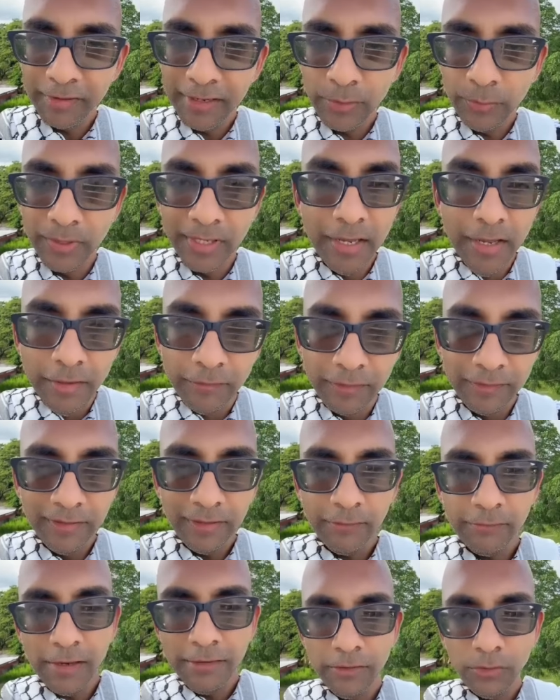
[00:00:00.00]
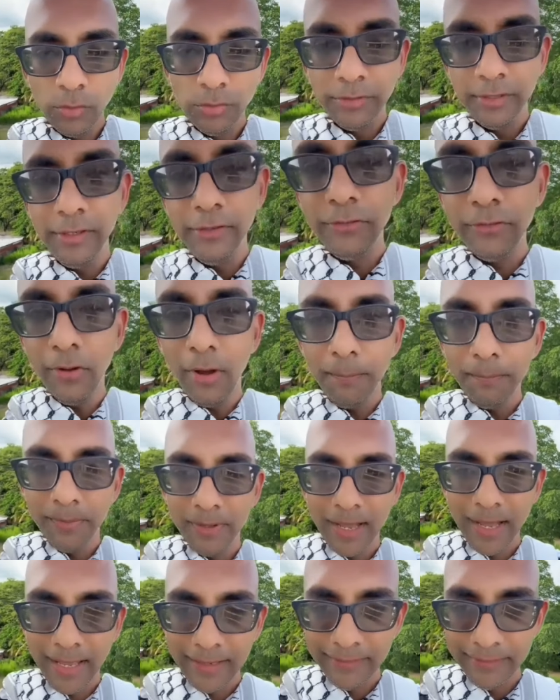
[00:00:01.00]
network. So instead of trying to go to the top
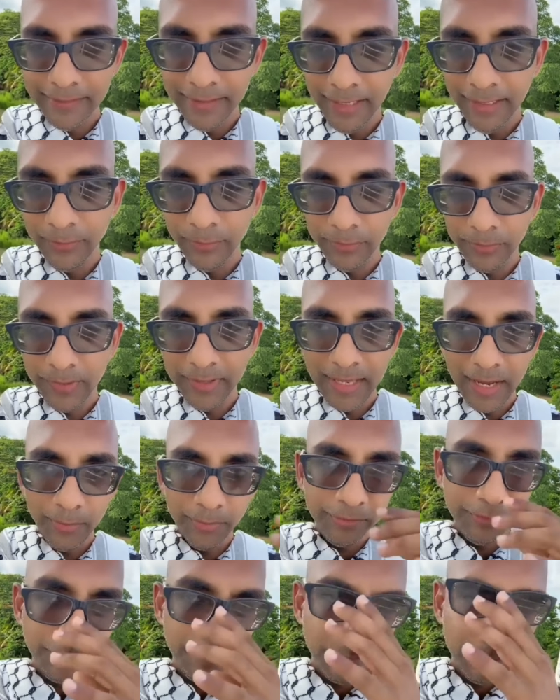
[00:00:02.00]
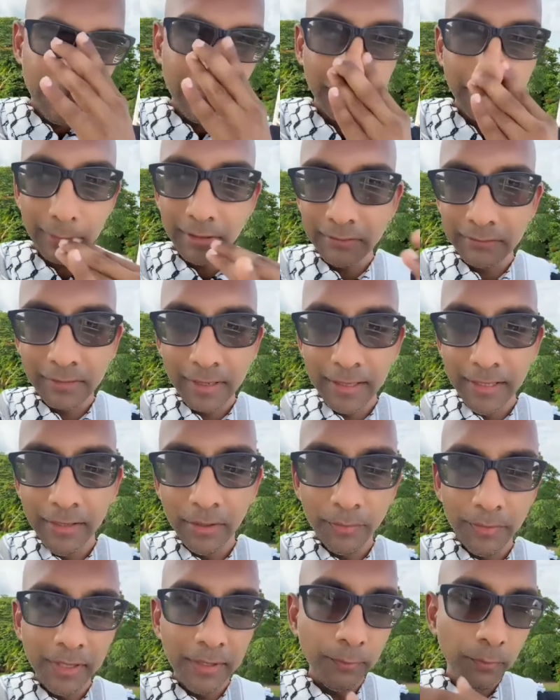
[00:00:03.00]
and dealing with, with there, which was really
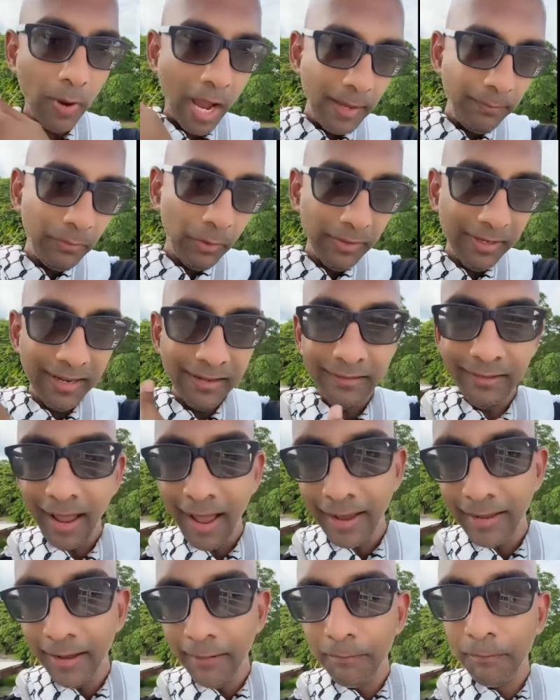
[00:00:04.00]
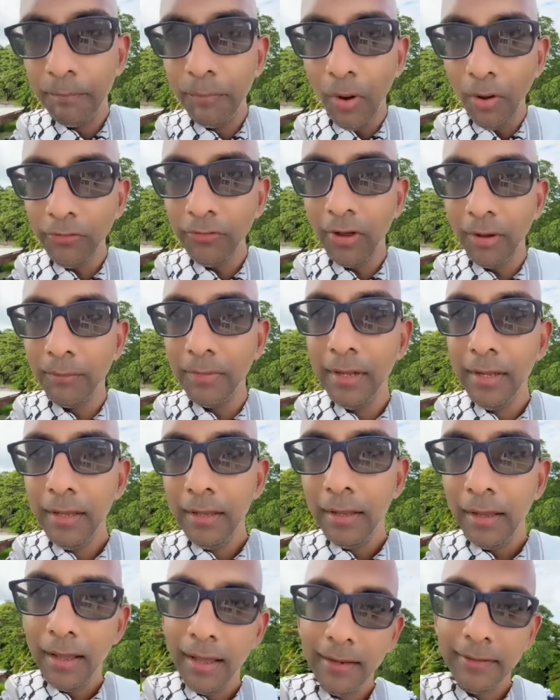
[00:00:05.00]
not really wiped out the entire bottom
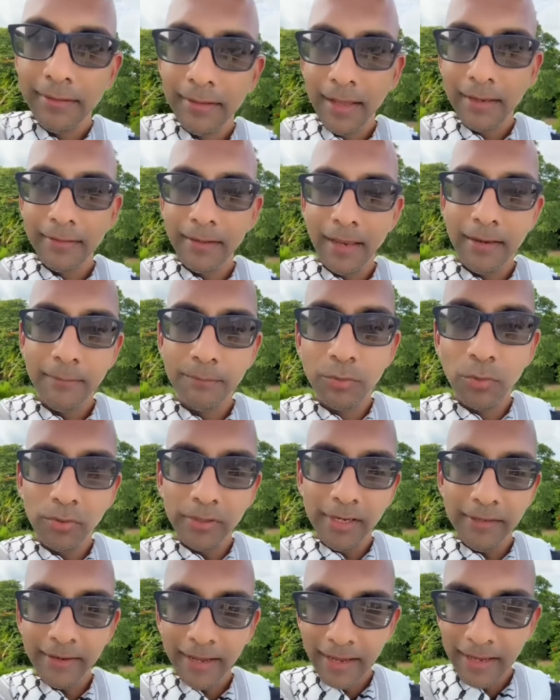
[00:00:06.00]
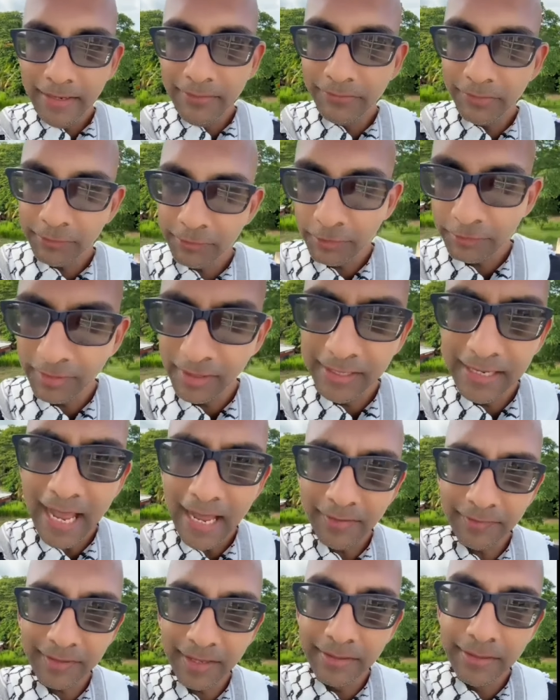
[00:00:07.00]
and, and, and broke the entire infrastructure, the
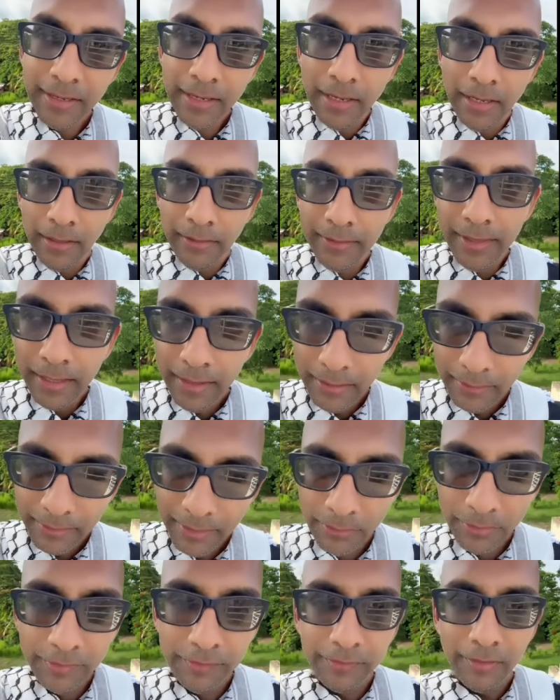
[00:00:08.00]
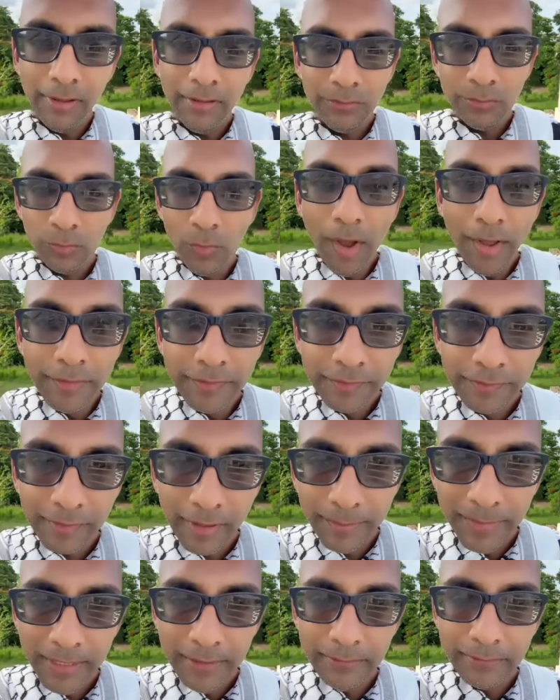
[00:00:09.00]
gangs. And the, the result was, I
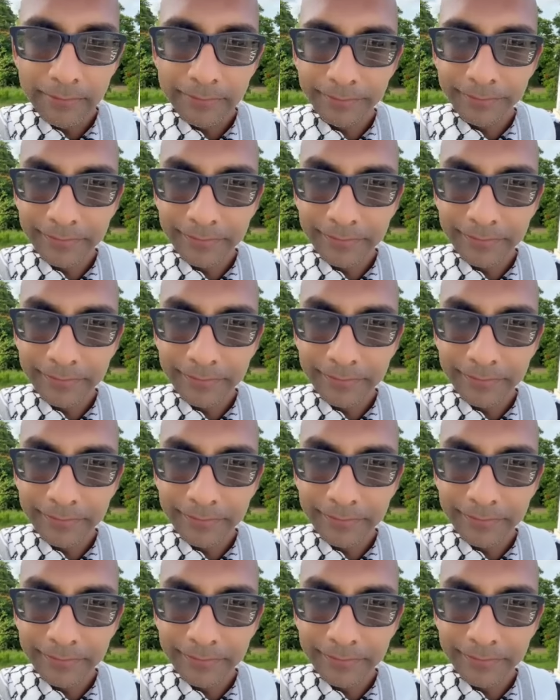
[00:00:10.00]
mean,